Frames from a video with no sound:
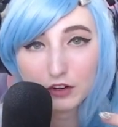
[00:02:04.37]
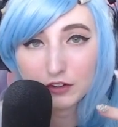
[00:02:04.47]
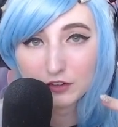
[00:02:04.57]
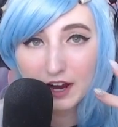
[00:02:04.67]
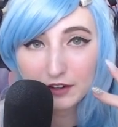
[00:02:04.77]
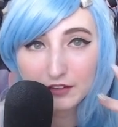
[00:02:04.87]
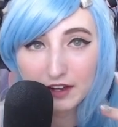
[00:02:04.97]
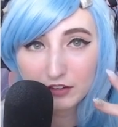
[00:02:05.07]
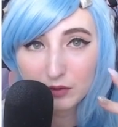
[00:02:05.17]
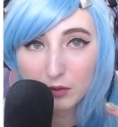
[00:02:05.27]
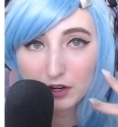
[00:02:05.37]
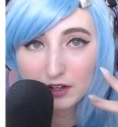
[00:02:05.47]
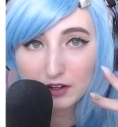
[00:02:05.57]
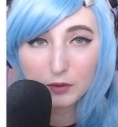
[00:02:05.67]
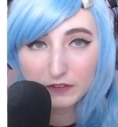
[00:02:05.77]
the Tundra trackers actually
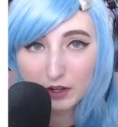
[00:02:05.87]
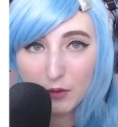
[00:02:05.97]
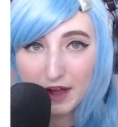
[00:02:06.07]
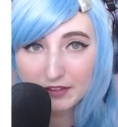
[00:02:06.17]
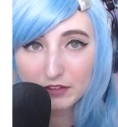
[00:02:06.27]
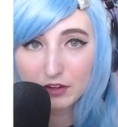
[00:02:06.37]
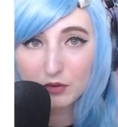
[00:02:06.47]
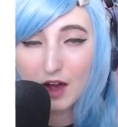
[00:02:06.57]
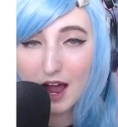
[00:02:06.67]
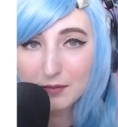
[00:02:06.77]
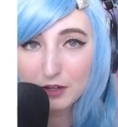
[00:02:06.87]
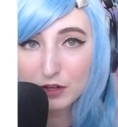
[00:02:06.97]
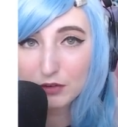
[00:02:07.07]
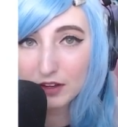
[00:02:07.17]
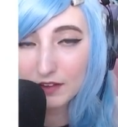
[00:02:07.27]
work with the Quest 2. I'm
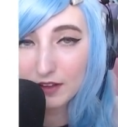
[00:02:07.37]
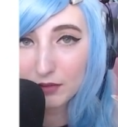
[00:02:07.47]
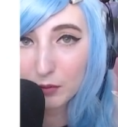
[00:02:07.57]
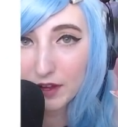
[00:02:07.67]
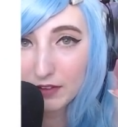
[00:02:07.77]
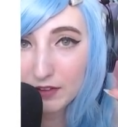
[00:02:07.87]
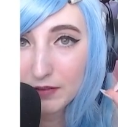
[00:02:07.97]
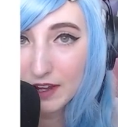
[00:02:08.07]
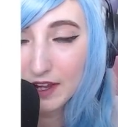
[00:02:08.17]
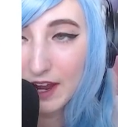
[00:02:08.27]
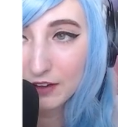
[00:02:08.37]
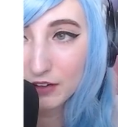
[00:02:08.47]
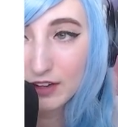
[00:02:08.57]
using this with the